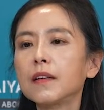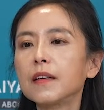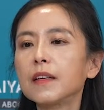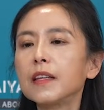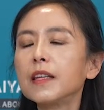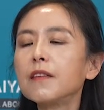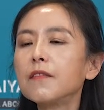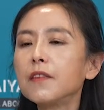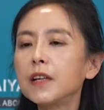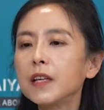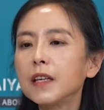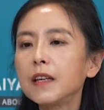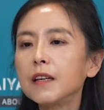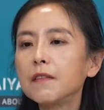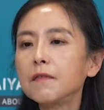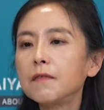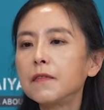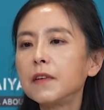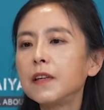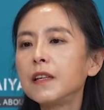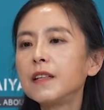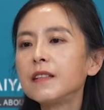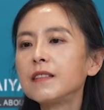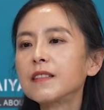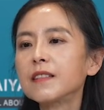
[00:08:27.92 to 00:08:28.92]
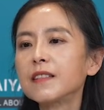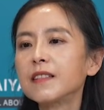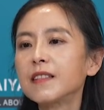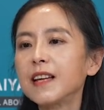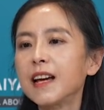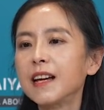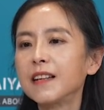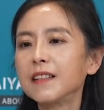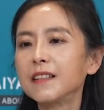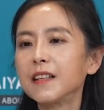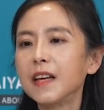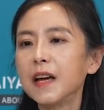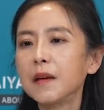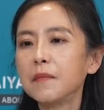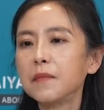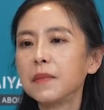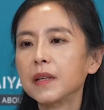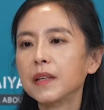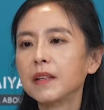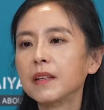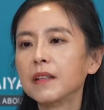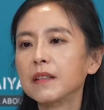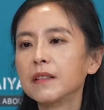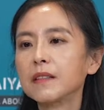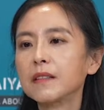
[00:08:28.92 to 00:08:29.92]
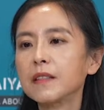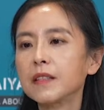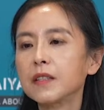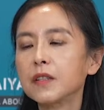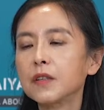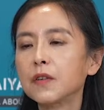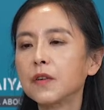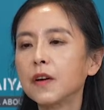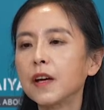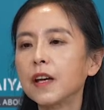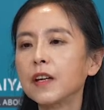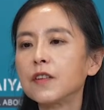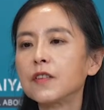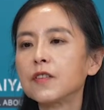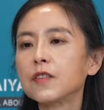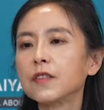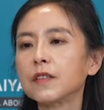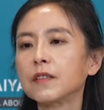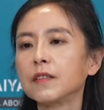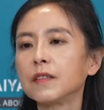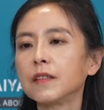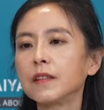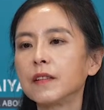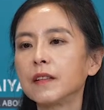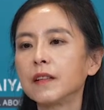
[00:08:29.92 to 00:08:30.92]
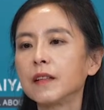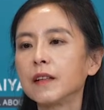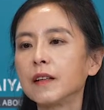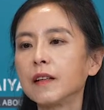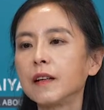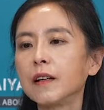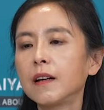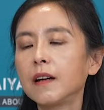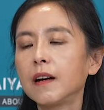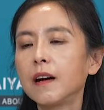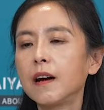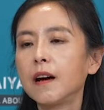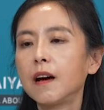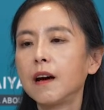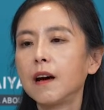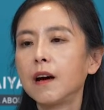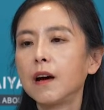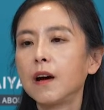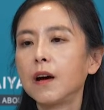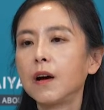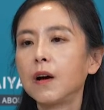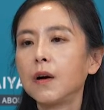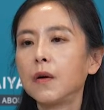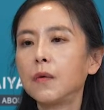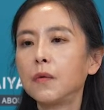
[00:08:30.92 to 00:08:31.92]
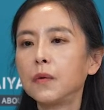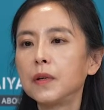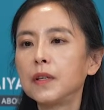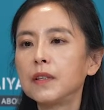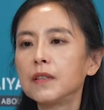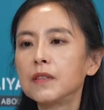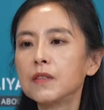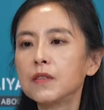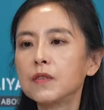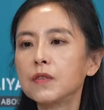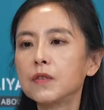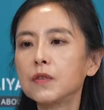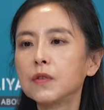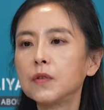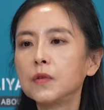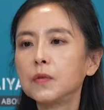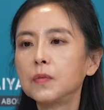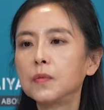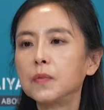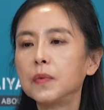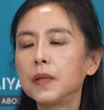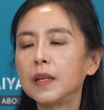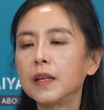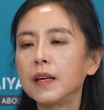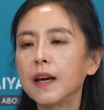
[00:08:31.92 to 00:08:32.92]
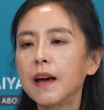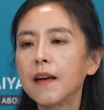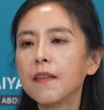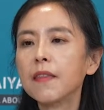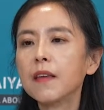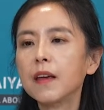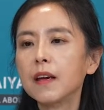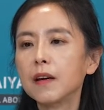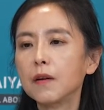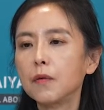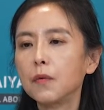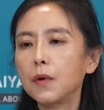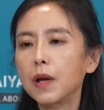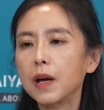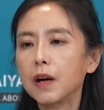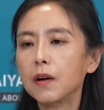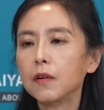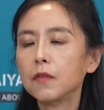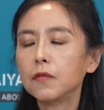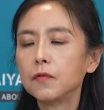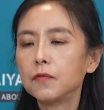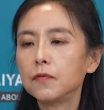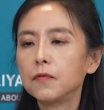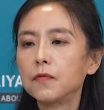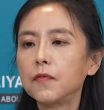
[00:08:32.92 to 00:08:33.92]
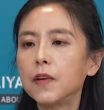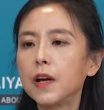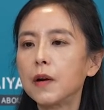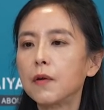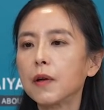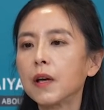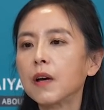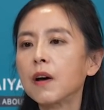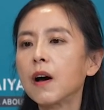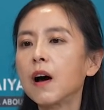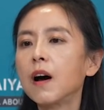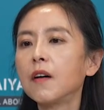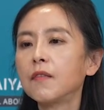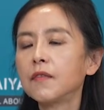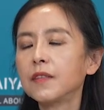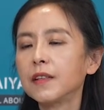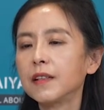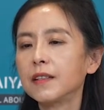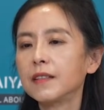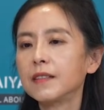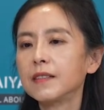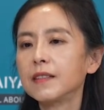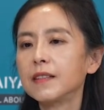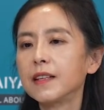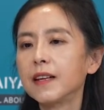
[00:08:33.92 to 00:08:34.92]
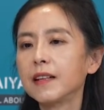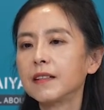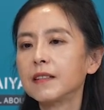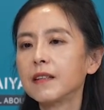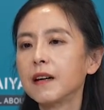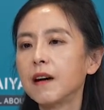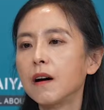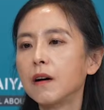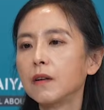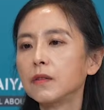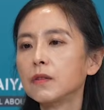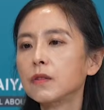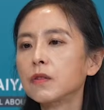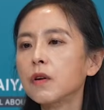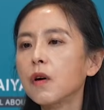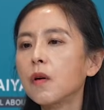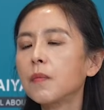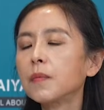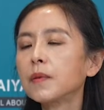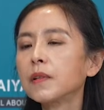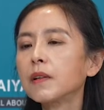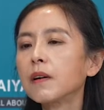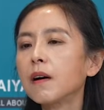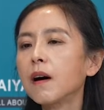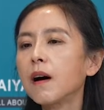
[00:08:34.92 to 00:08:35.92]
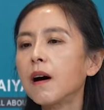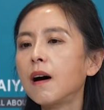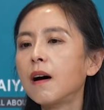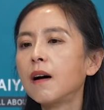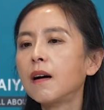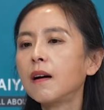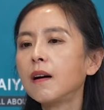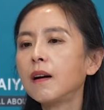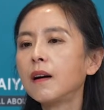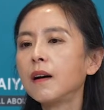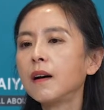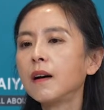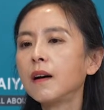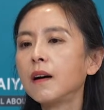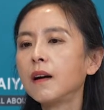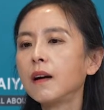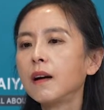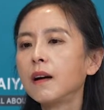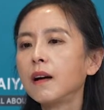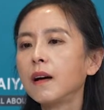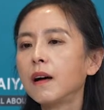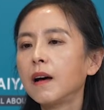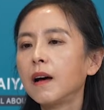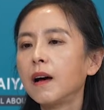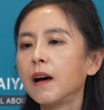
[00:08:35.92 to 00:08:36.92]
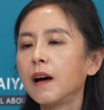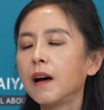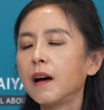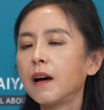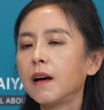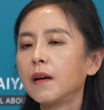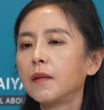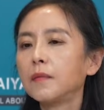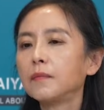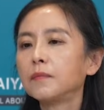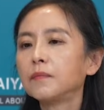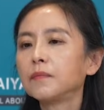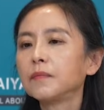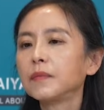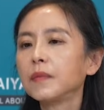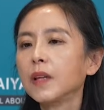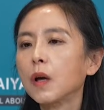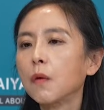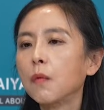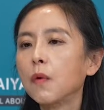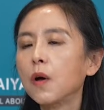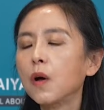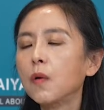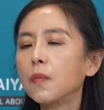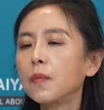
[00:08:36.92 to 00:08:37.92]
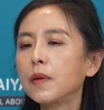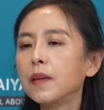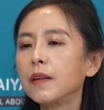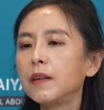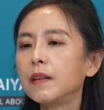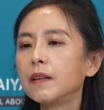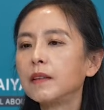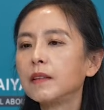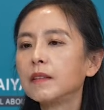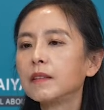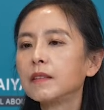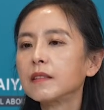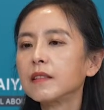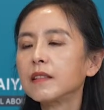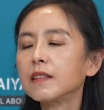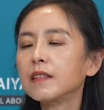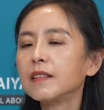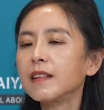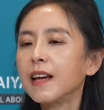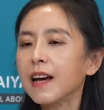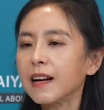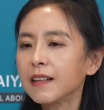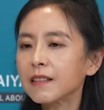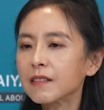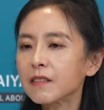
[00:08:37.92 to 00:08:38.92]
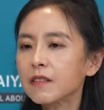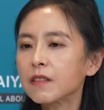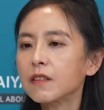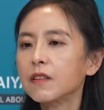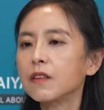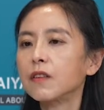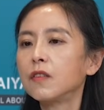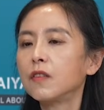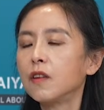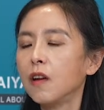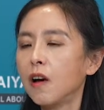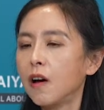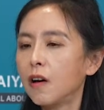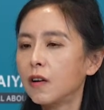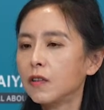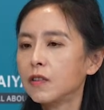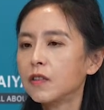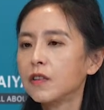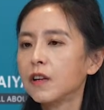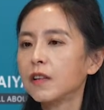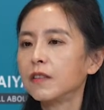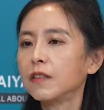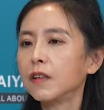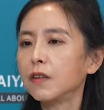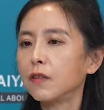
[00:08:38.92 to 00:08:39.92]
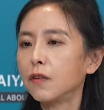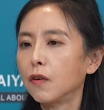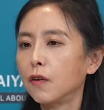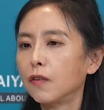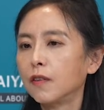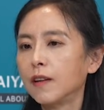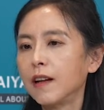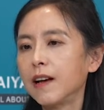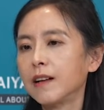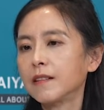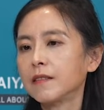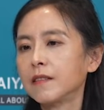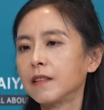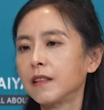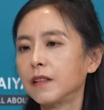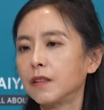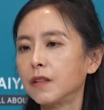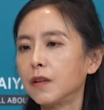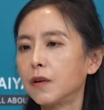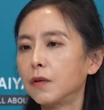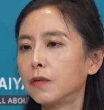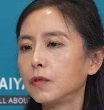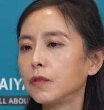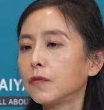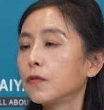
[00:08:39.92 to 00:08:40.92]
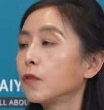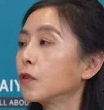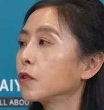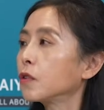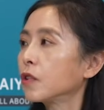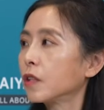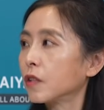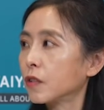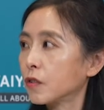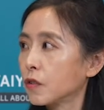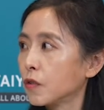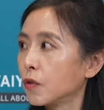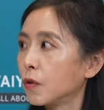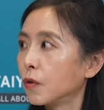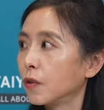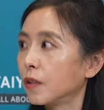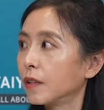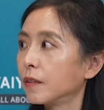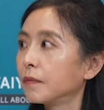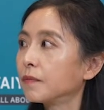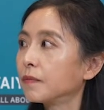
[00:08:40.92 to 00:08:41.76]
even in this dynamic situation, I think we are very confident that our TOPCon will be the next large and long-lasting node for JinkoSolar.